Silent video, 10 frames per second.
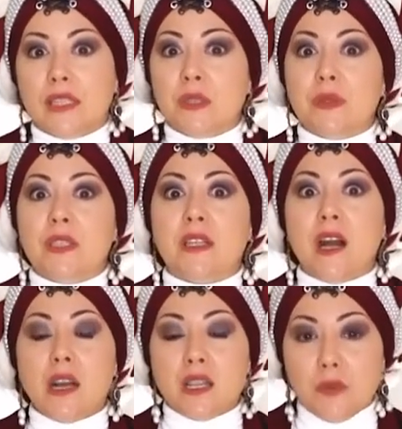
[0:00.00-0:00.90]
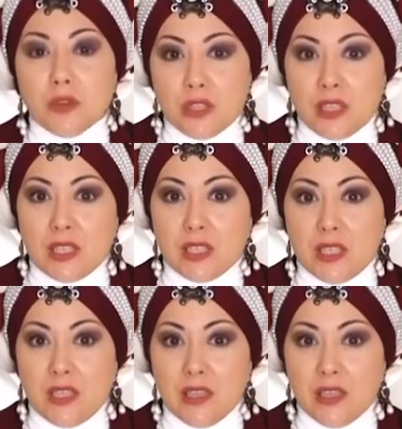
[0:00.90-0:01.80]
that somebody is
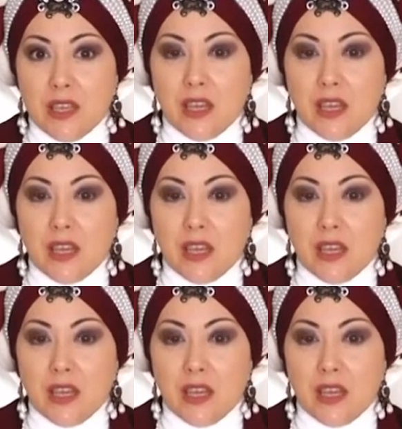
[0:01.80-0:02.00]
looking for a